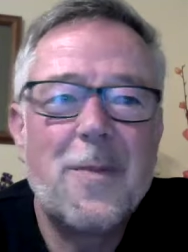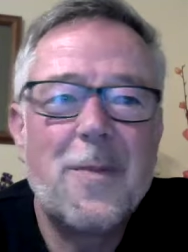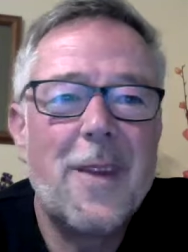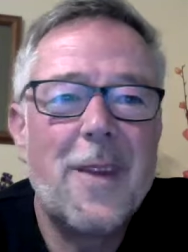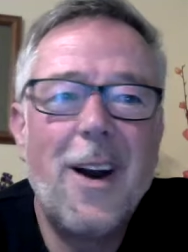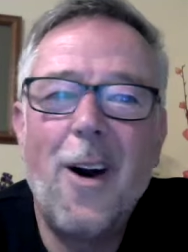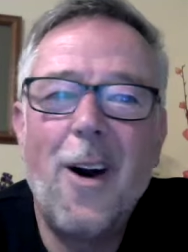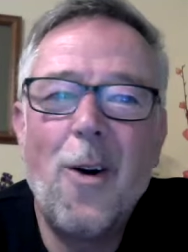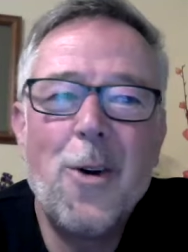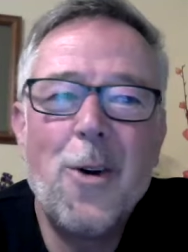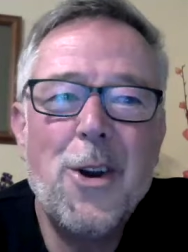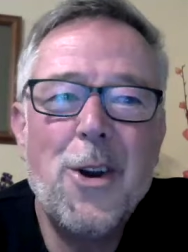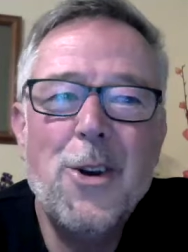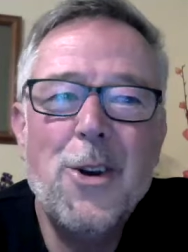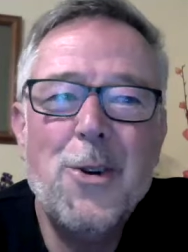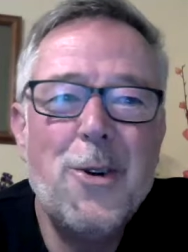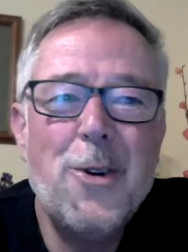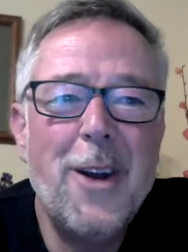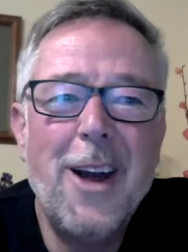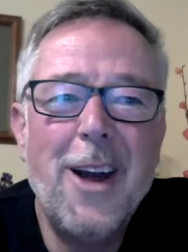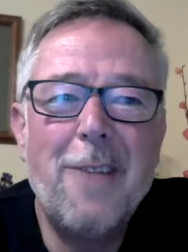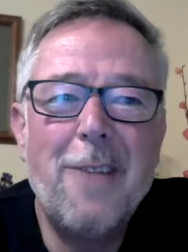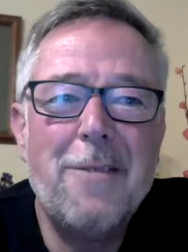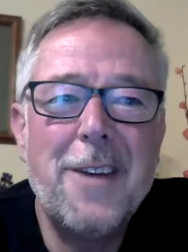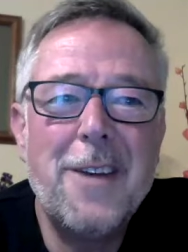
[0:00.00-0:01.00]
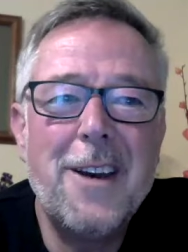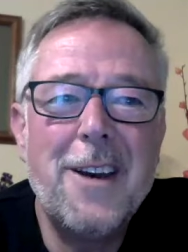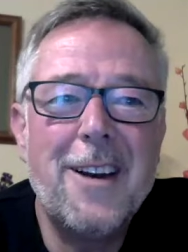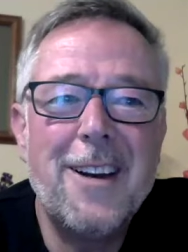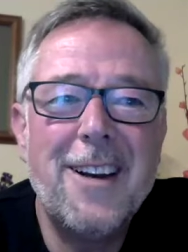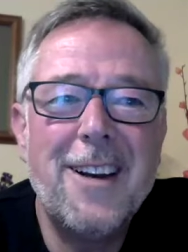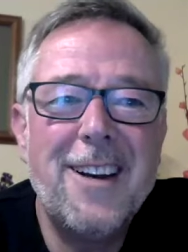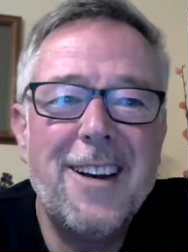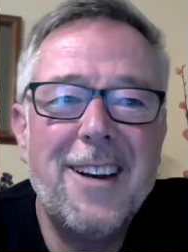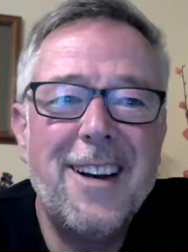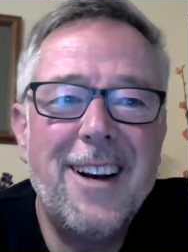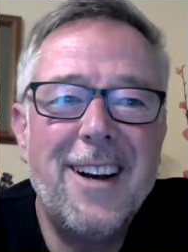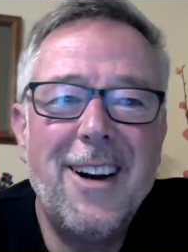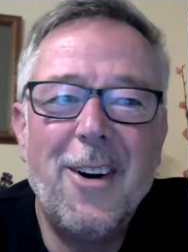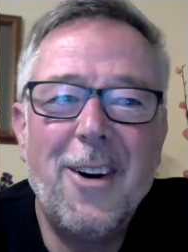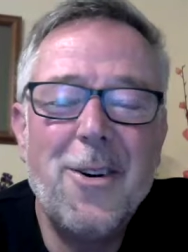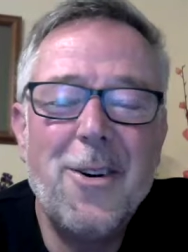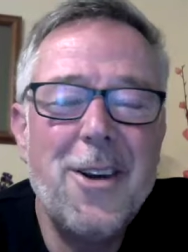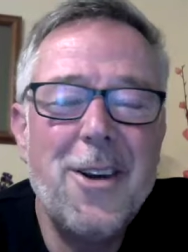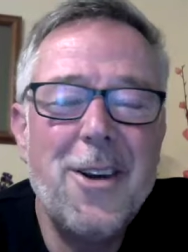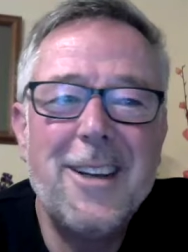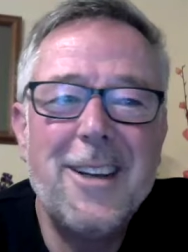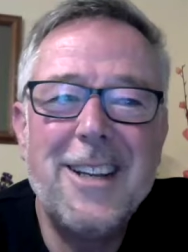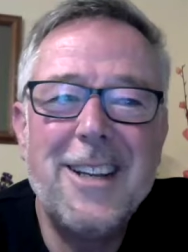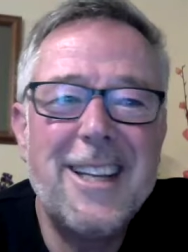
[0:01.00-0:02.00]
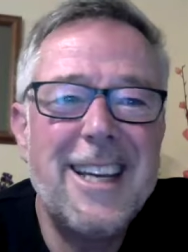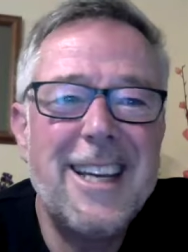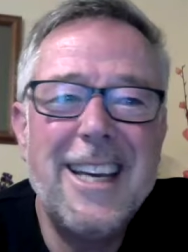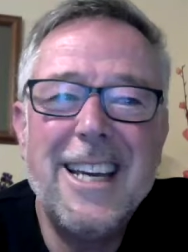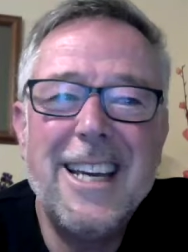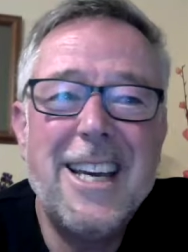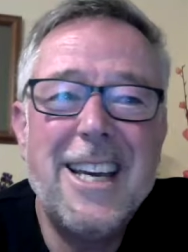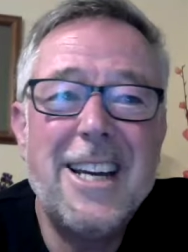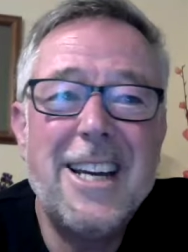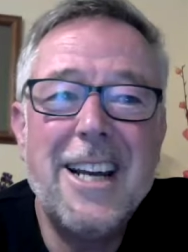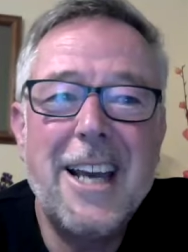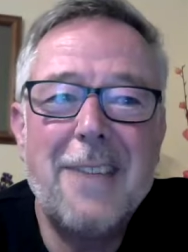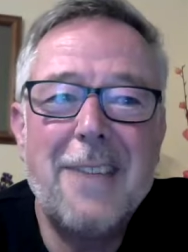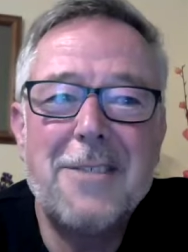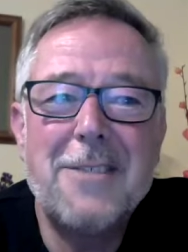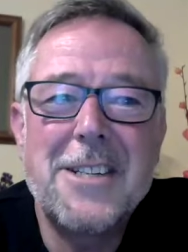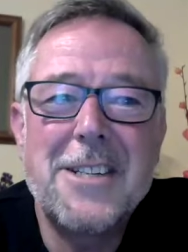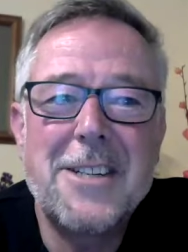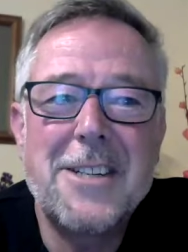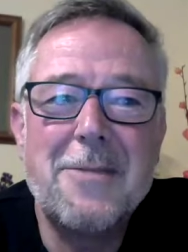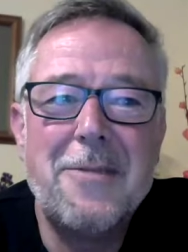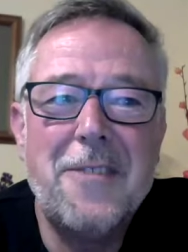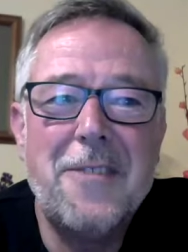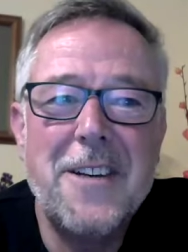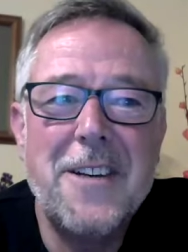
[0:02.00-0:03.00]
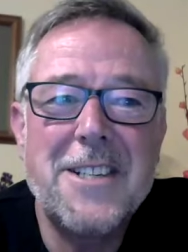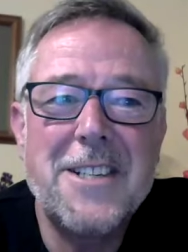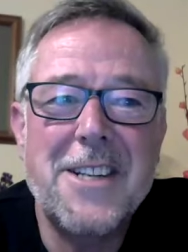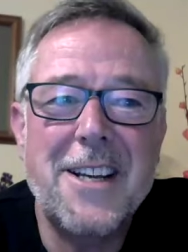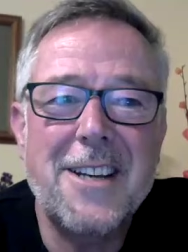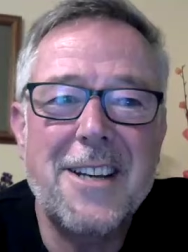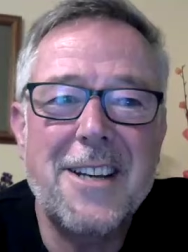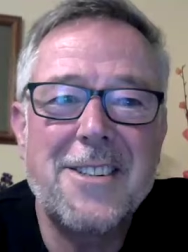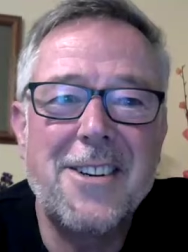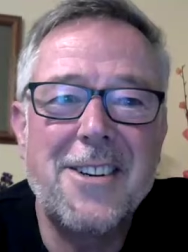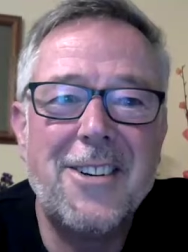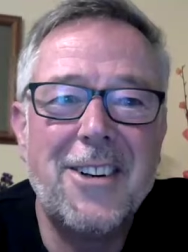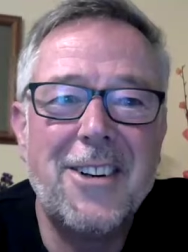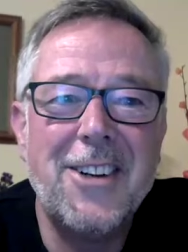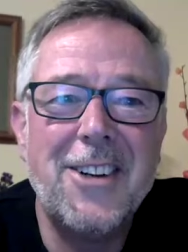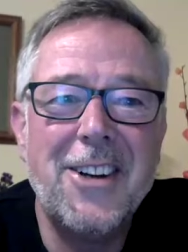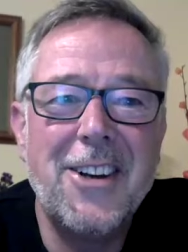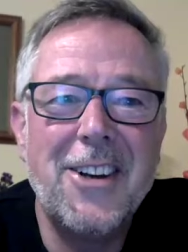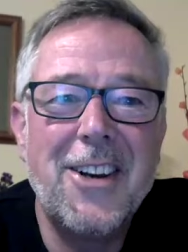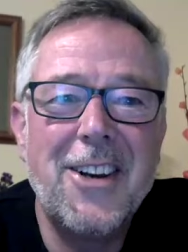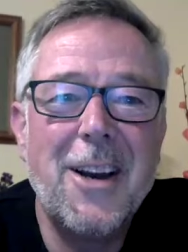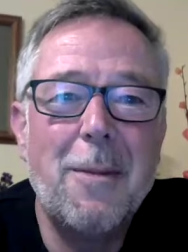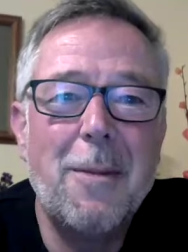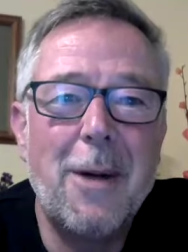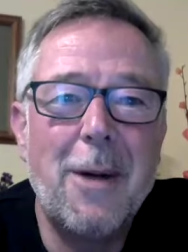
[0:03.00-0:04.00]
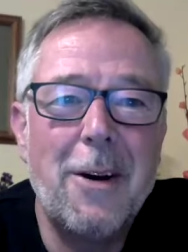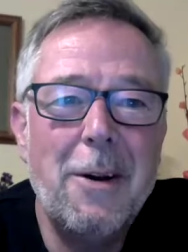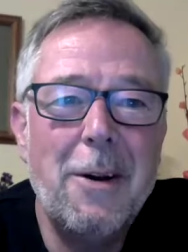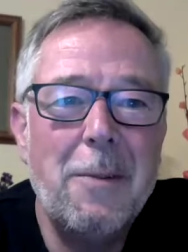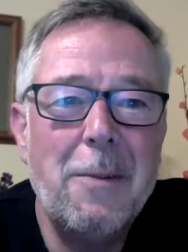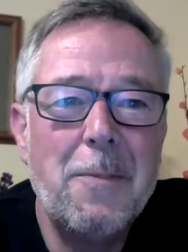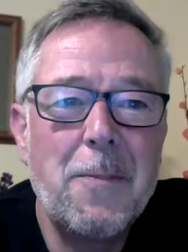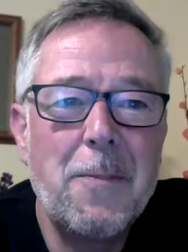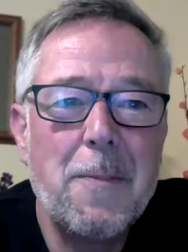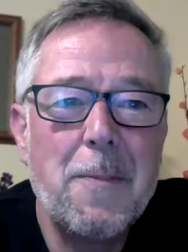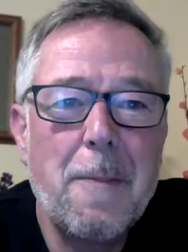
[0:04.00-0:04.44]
you're going to give us some physics, aren't you? Come on.